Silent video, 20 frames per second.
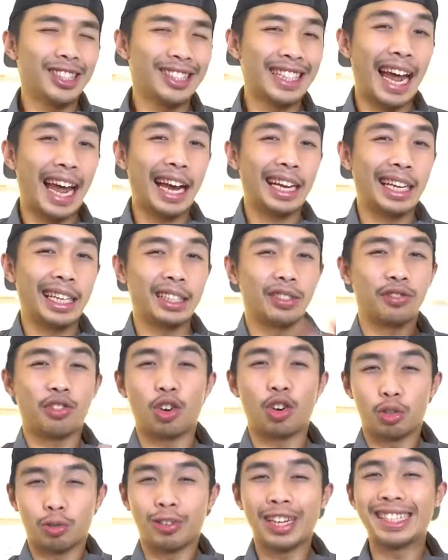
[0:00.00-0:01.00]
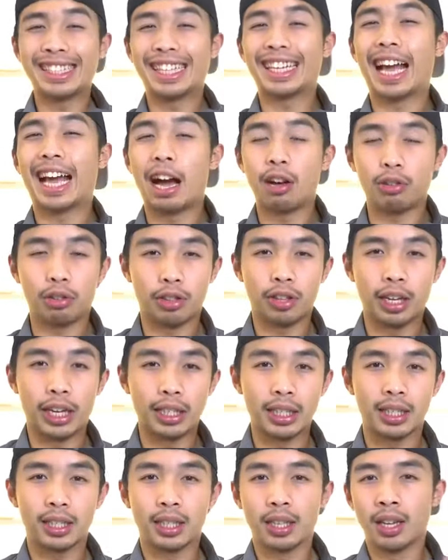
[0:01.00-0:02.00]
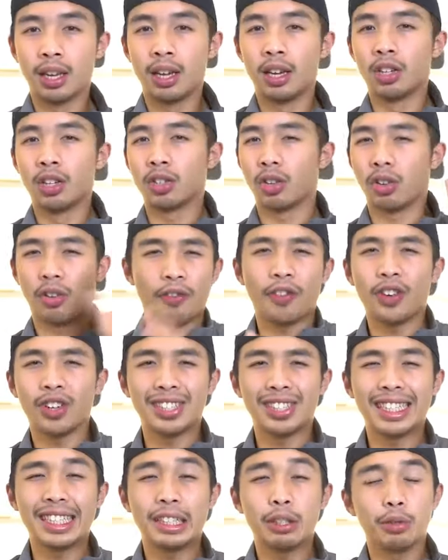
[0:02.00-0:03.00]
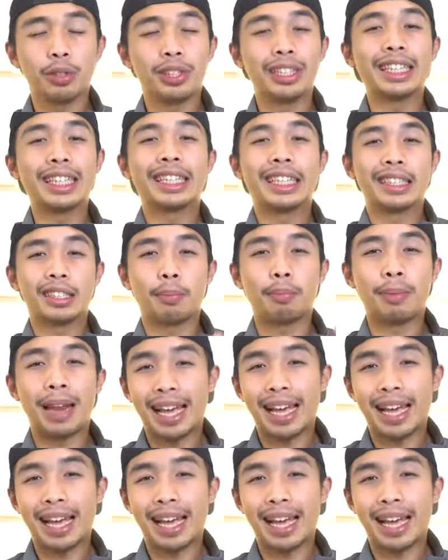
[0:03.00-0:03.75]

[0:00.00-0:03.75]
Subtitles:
First hack is for tracing out things. So the first thing you will need is a